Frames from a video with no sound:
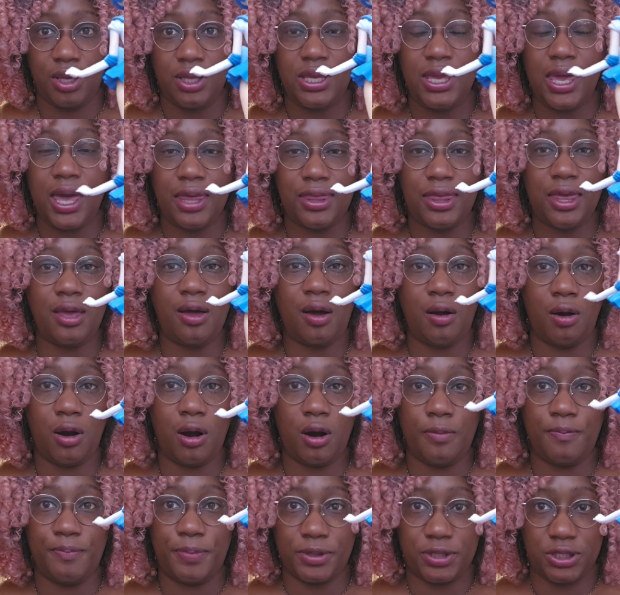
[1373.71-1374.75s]
yeah, they
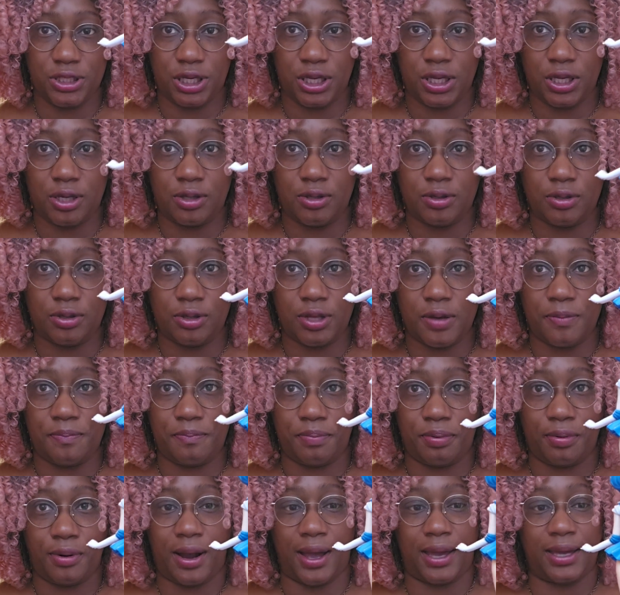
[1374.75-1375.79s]
are particularly
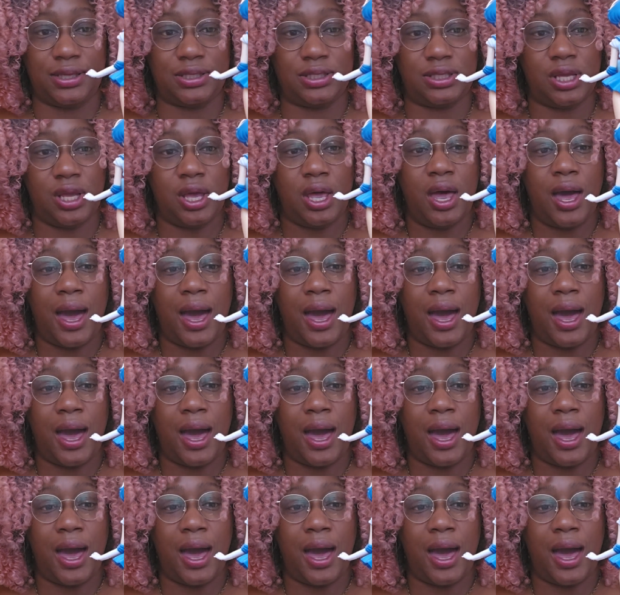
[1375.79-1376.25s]
bright.